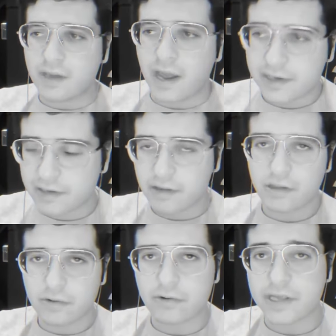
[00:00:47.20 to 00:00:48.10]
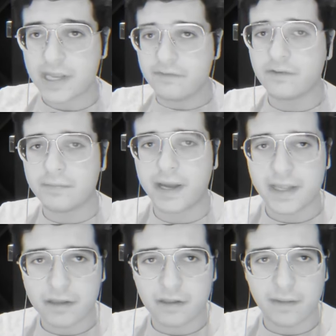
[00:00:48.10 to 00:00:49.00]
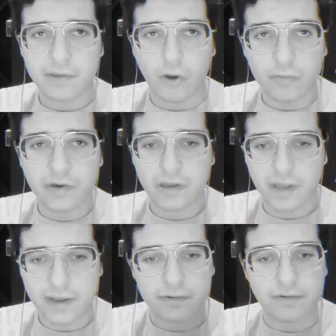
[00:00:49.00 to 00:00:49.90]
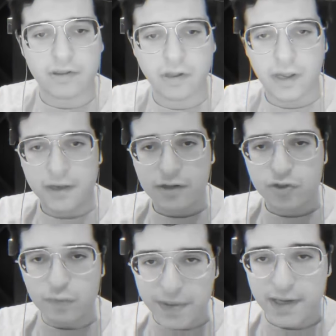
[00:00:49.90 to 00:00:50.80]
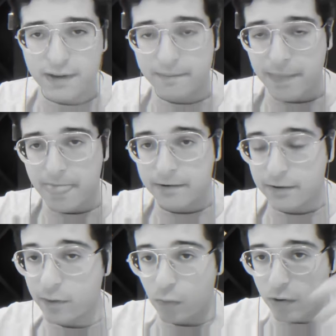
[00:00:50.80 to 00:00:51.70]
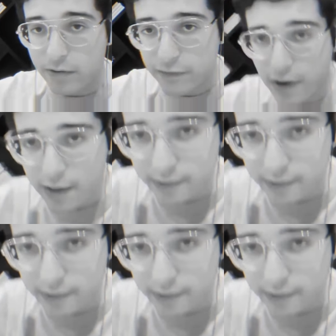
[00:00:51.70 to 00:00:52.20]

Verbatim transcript: is not considered, even by Islam's own standards, to be the word of